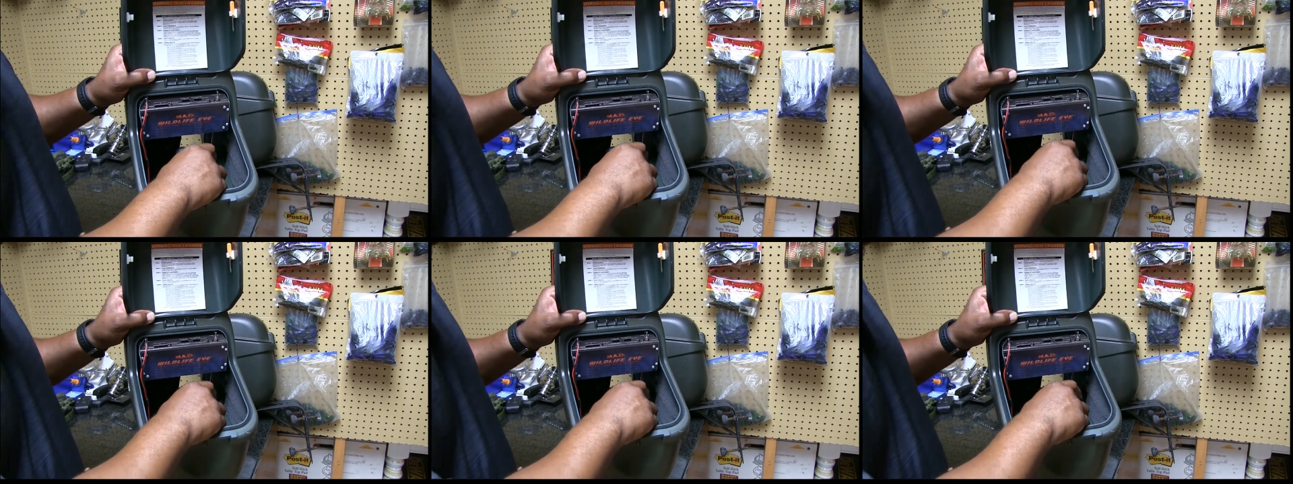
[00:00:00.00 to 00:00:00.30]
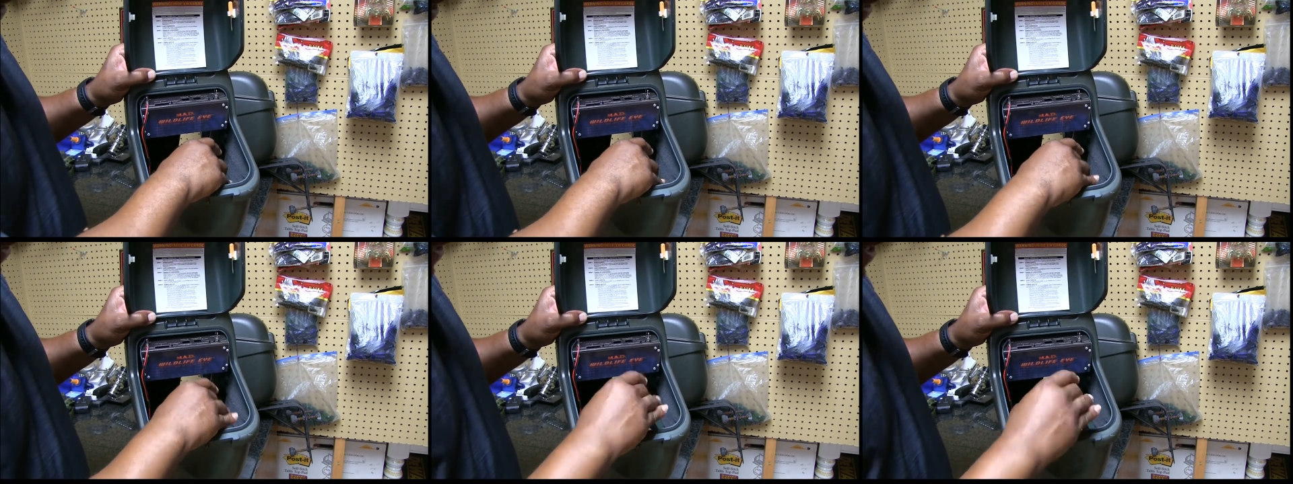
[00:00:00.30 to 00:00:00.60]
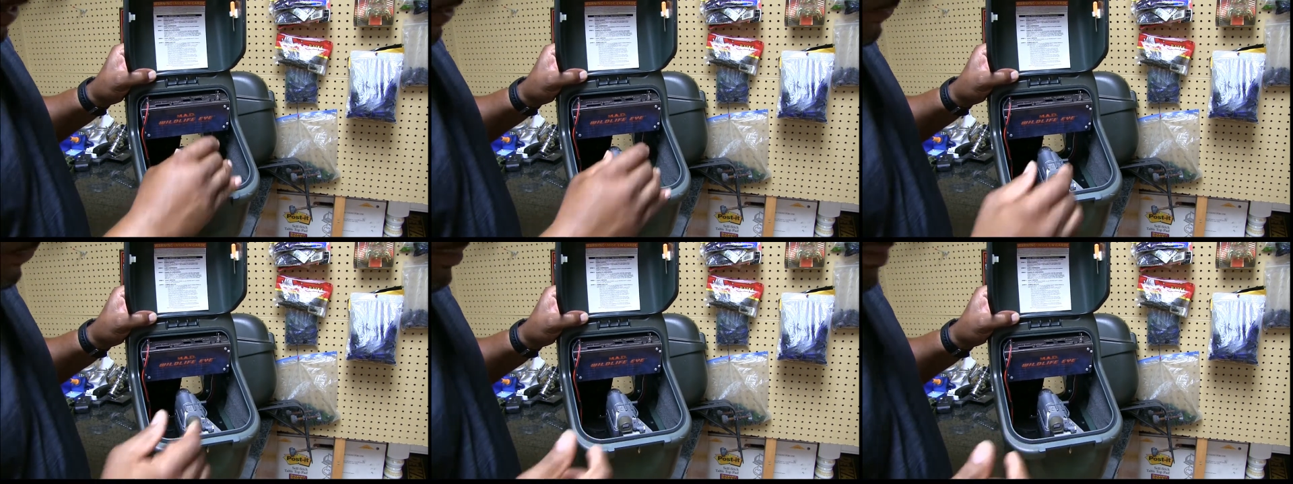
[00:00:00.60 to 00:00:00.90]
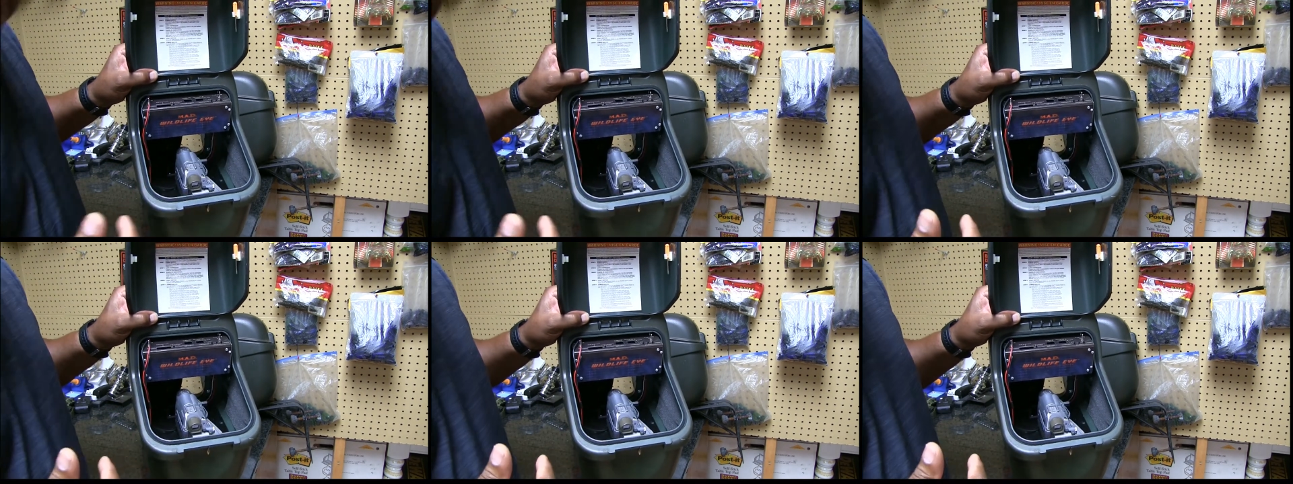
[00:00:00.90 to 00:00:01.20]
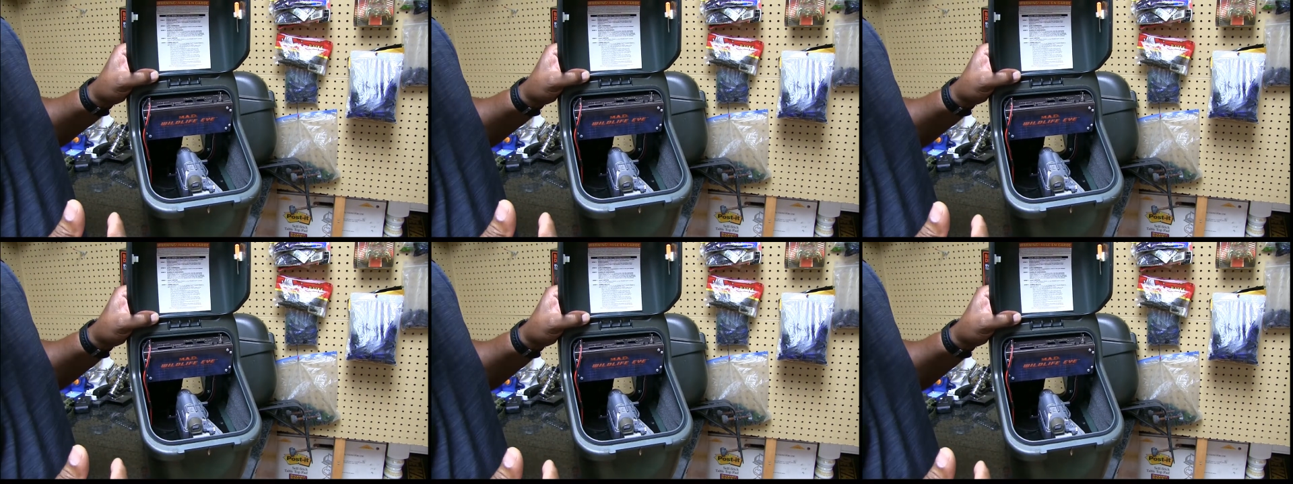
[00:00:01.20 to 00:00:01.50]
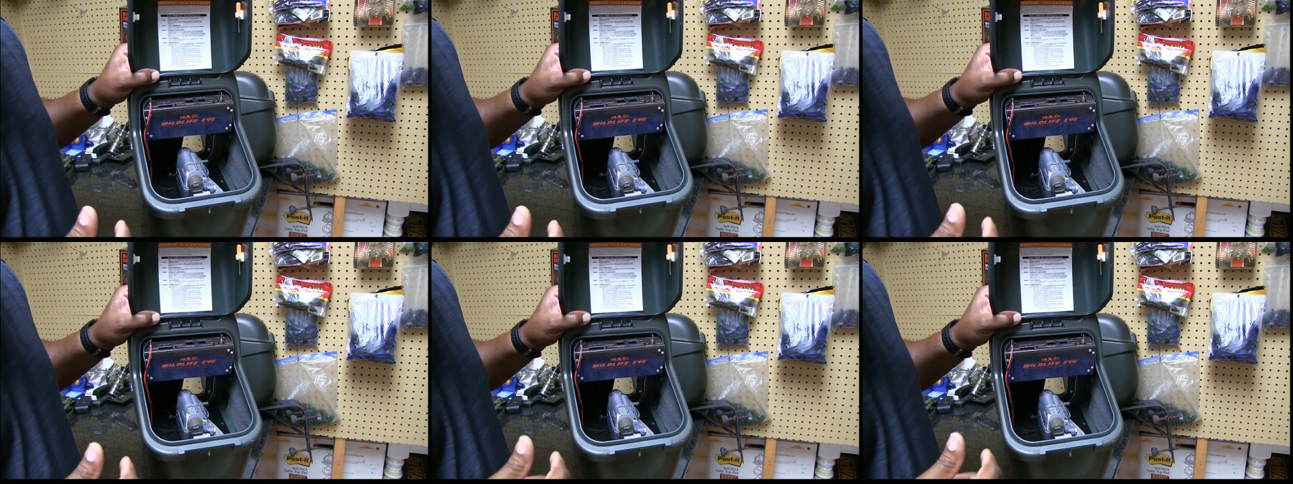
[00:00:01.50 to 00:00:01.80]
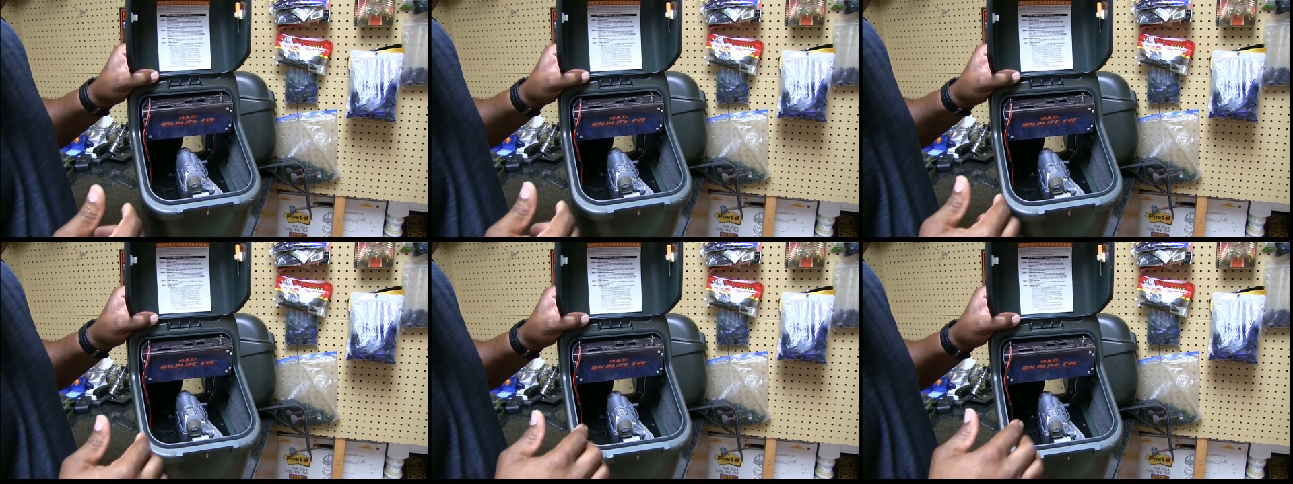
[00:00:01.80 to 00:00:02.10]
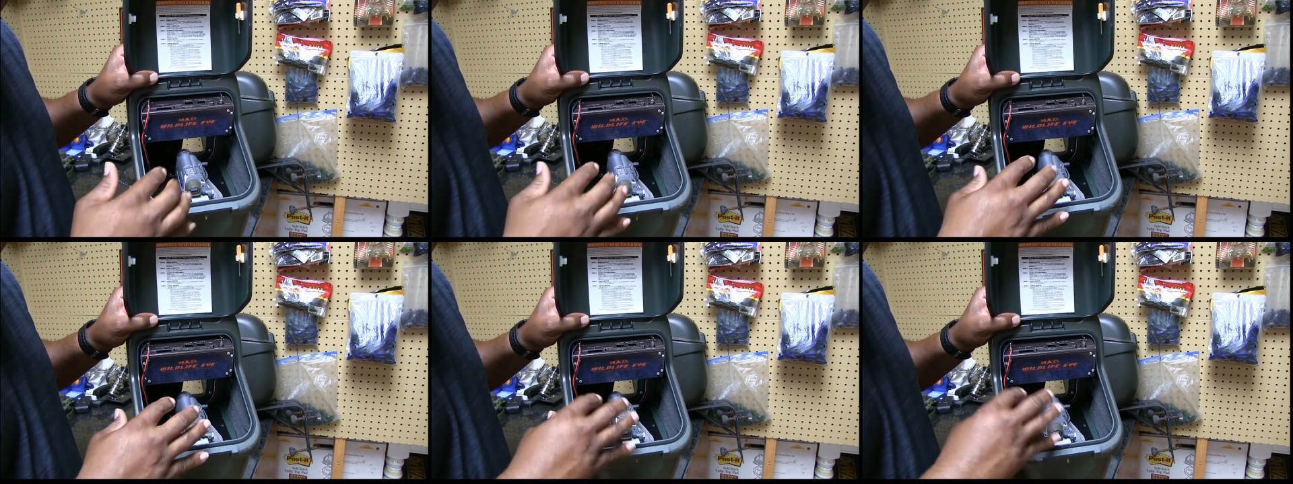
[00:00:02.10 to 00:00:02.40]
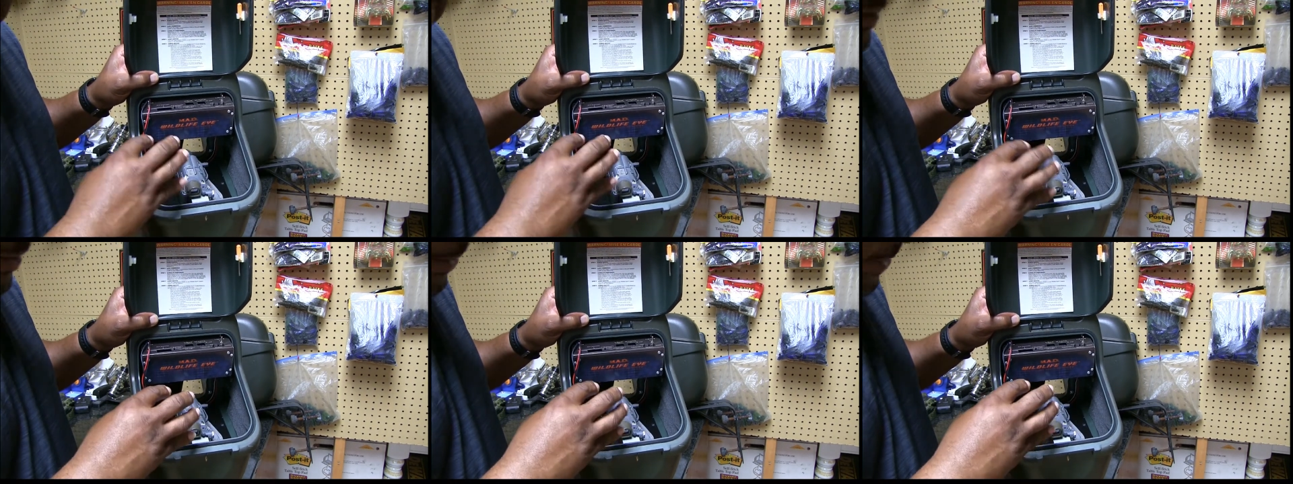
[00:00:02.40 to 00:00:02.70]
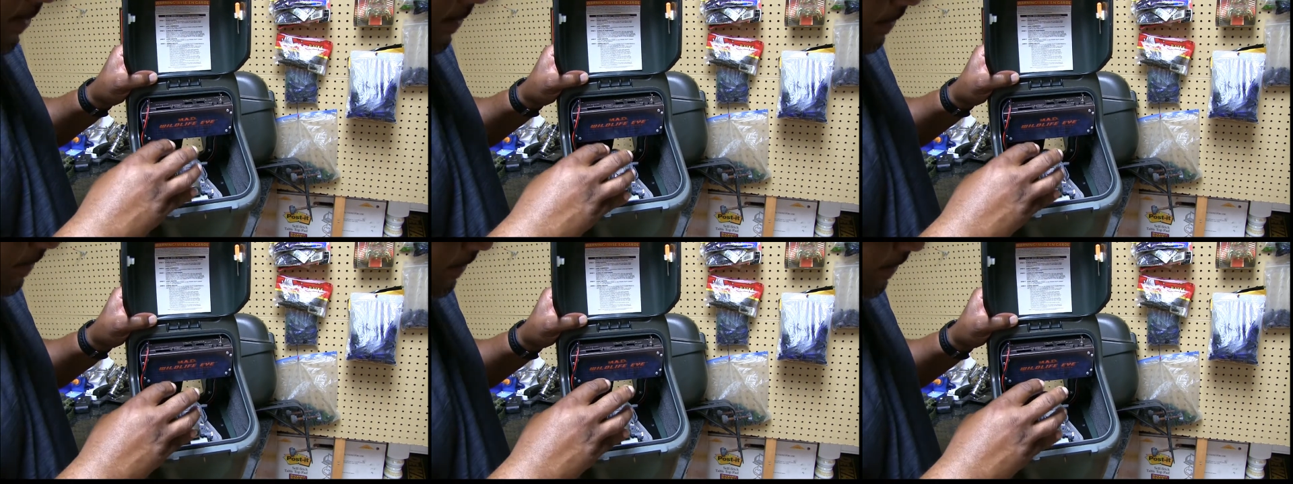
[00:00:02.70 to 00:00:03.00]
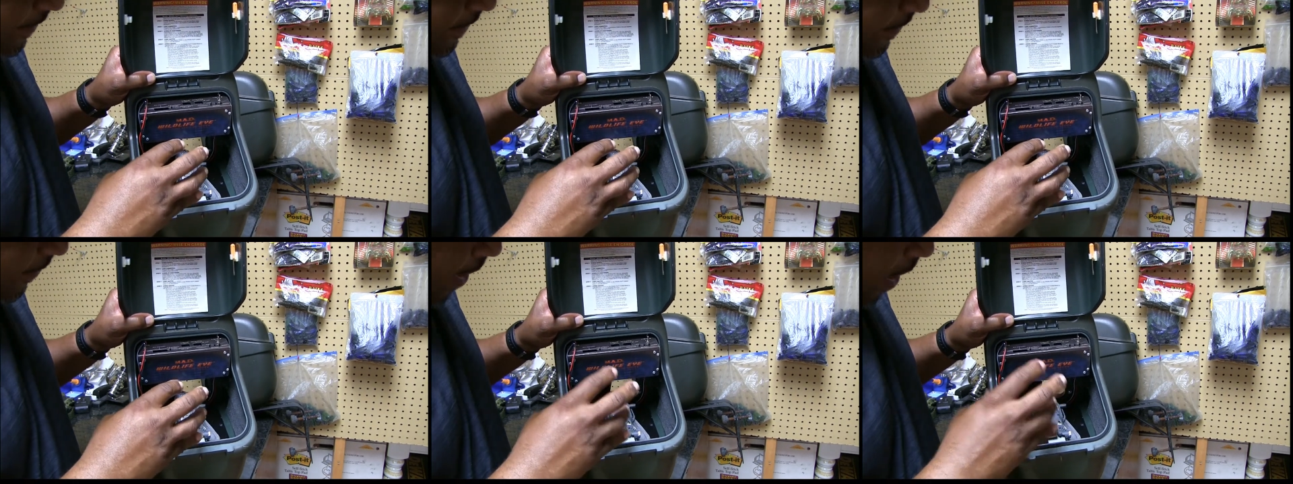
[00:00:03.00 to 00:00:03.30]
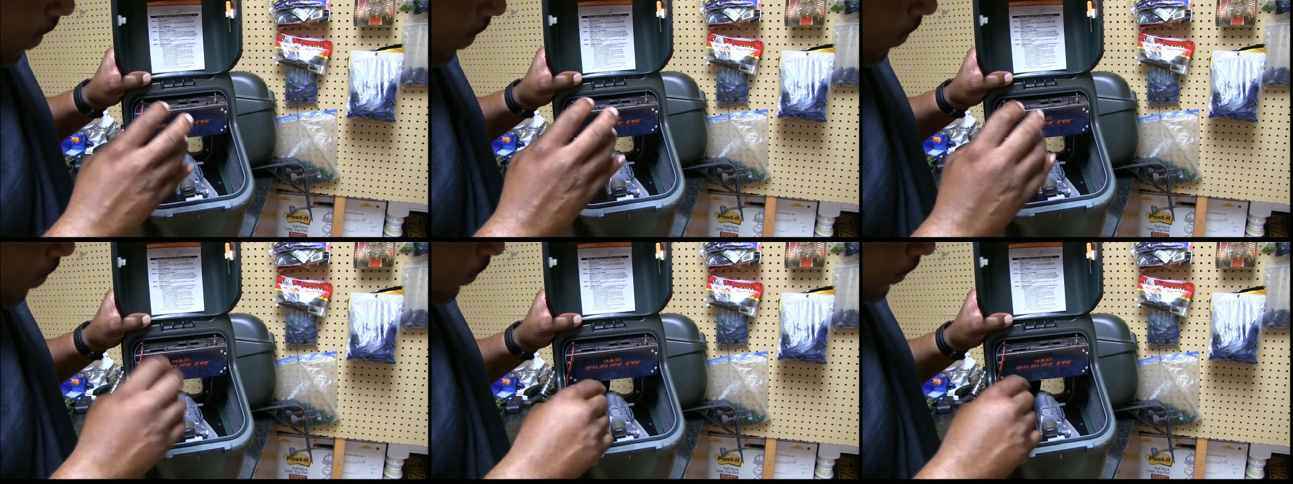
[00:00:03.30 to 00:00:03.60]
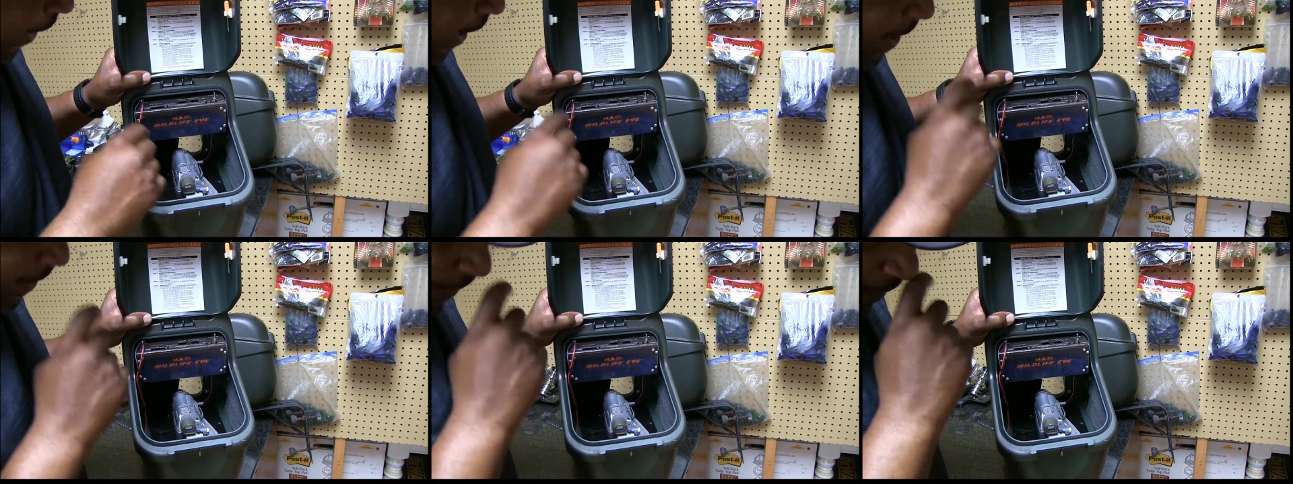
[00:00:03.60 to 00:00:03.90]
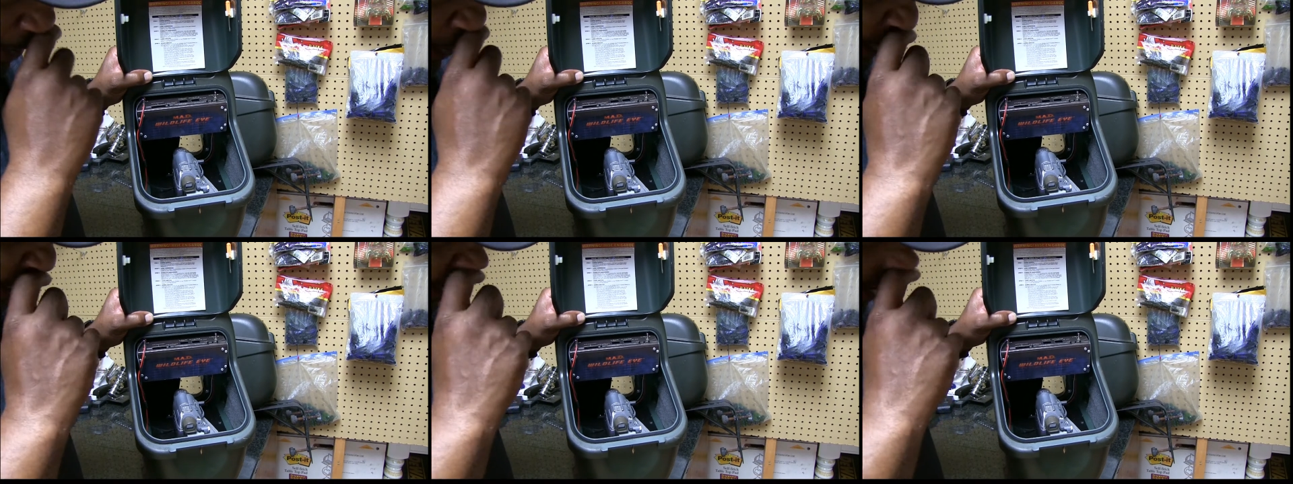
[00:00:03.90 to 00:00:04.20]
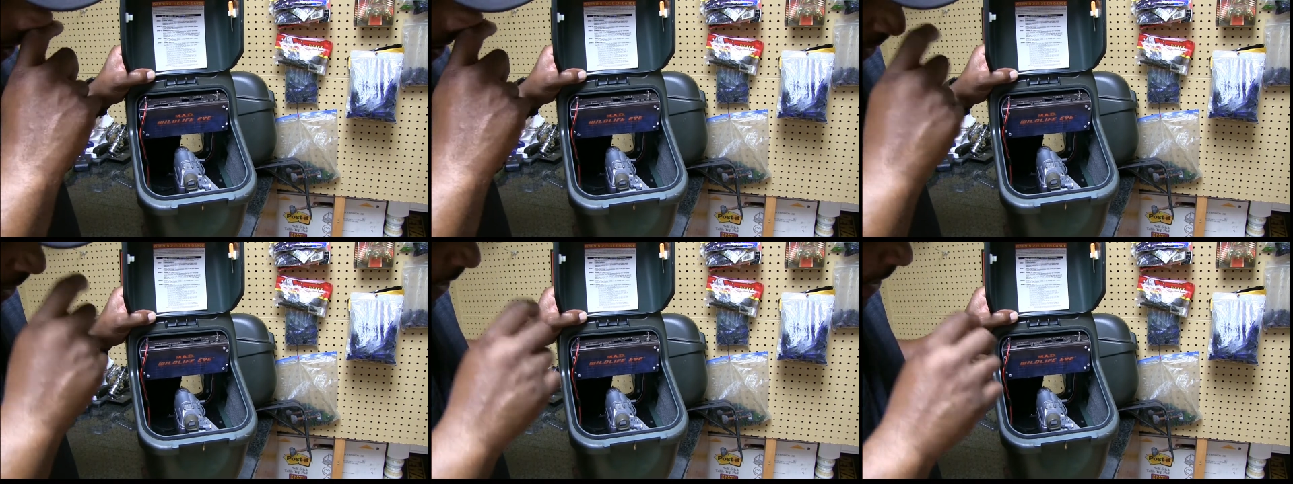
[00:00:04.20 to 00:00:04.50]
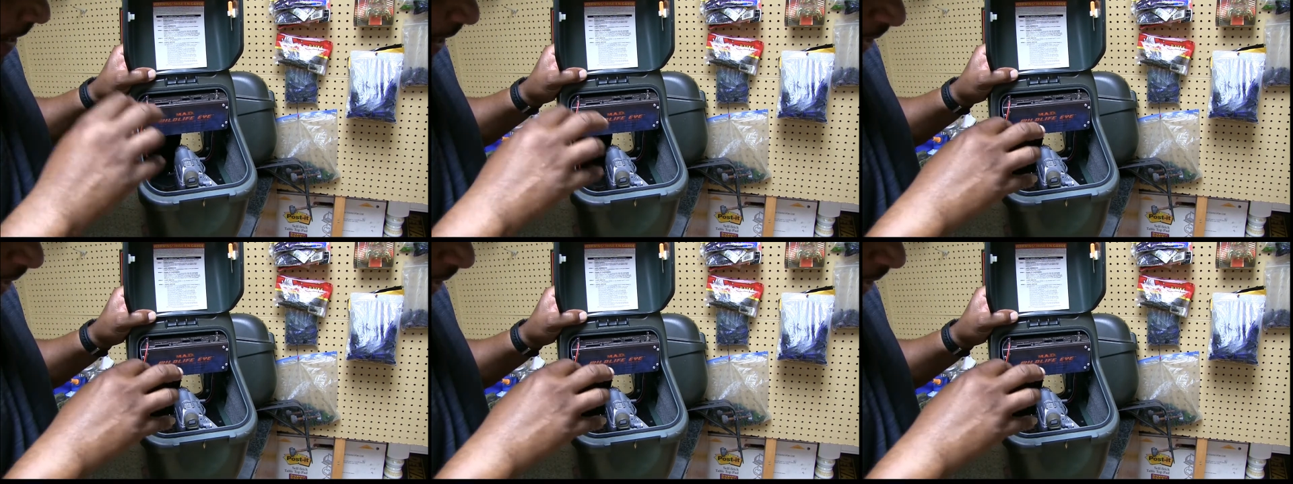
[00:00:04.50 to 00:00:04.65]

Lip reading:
Nobody's mouth can be seen.